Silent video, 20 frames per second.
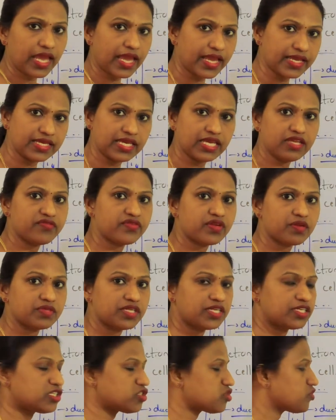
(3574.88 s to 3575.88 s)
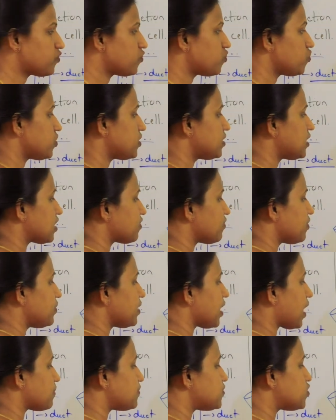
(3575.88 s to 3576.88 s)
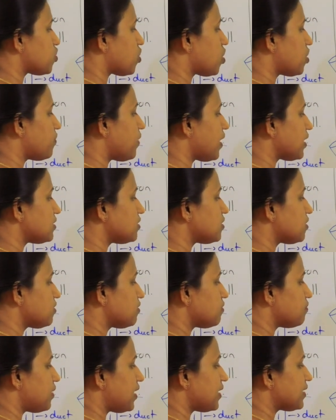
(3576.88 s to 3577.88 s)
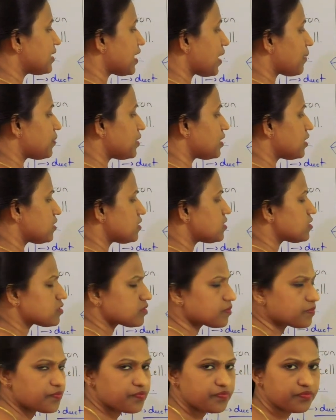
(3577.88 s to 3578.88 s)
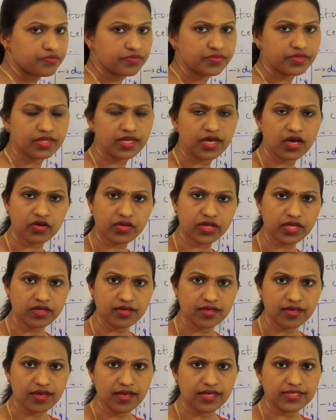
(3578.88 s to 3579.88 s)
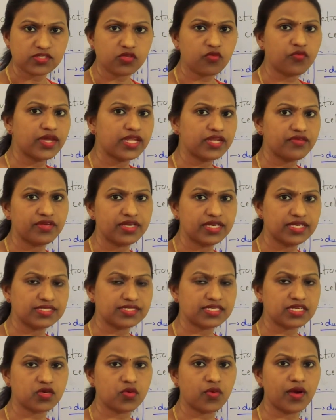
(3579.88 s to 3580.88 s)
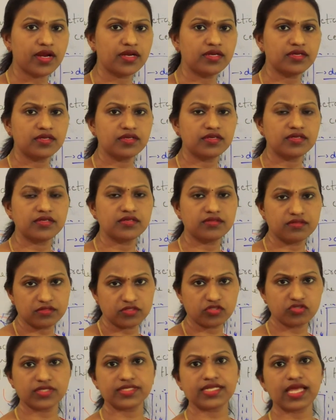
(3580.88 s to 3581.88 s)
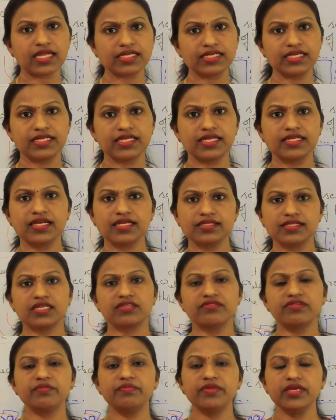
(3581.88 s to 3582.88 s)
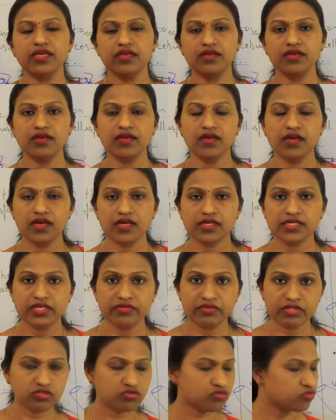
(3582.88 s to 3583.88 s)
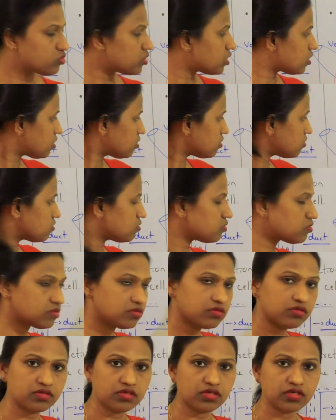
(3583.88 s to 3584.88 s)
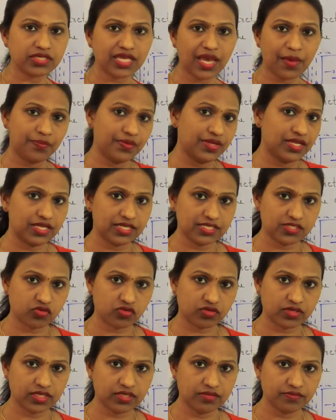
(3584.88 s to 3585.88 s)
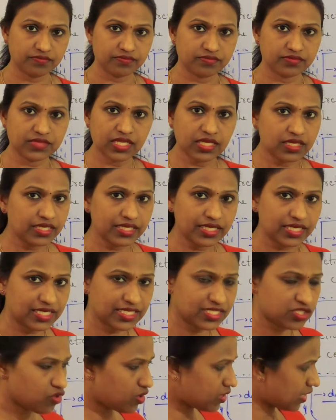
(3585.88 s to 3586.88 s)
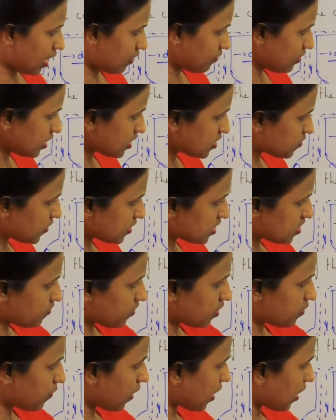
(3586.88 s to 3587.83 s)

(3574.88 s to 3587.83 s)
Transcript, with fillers: again from the tissue fluid that will be absorbed by the blood capillaries. Okay. So wherever it is required to the target area that will be given through the capillaries only. It is not having a specific